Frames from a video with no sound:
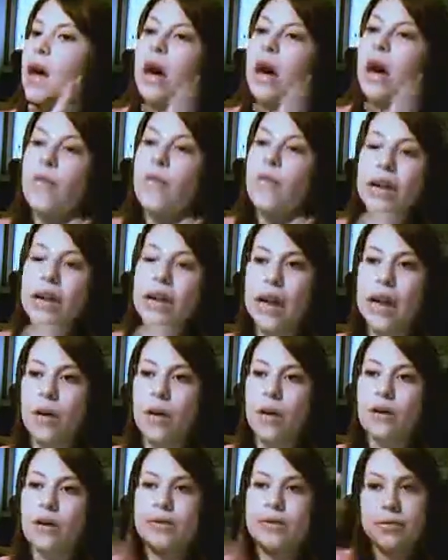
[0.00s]
right now,
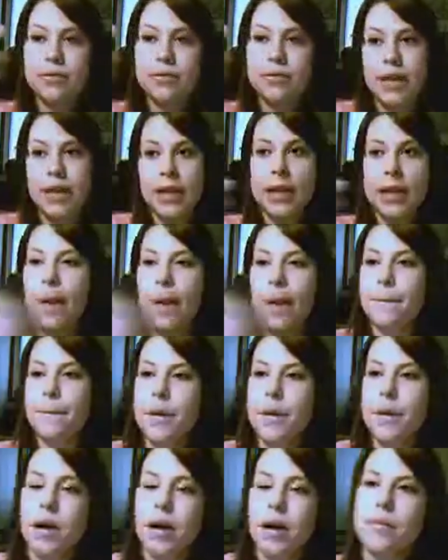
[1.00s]
if you sign up,
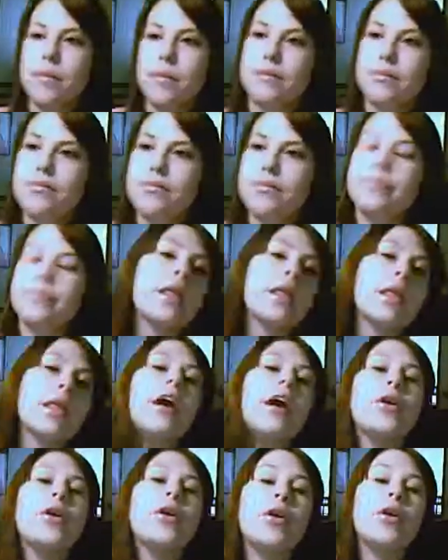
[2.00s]
um,
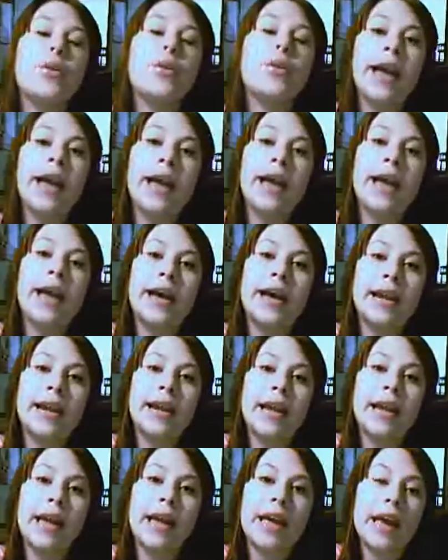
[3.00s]
you
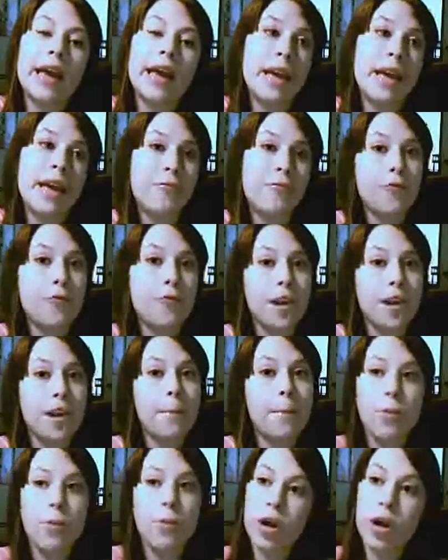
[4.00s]
can get a free
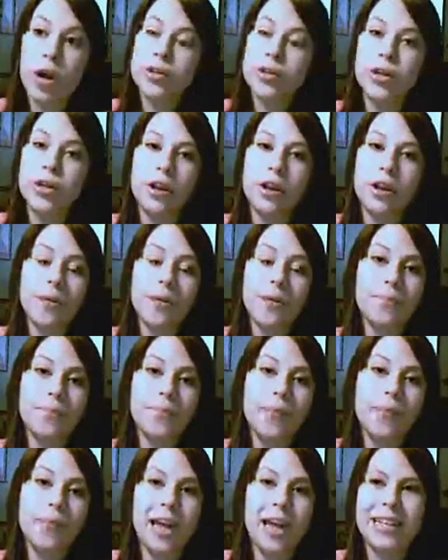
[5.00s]
bronzer.
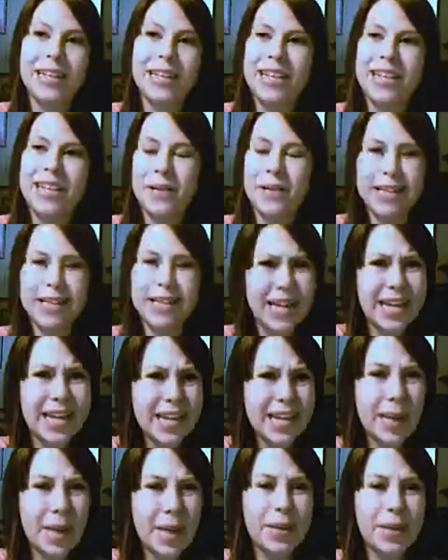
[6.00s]
And I was going to get
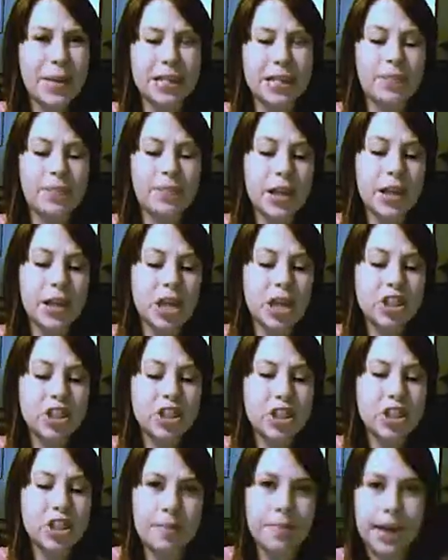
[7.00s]
that, but it's plus
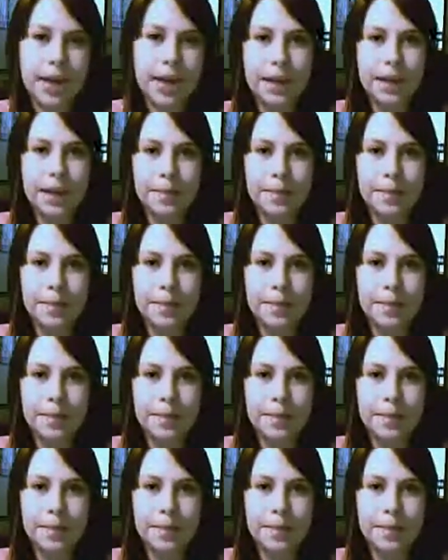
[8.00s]
shipping.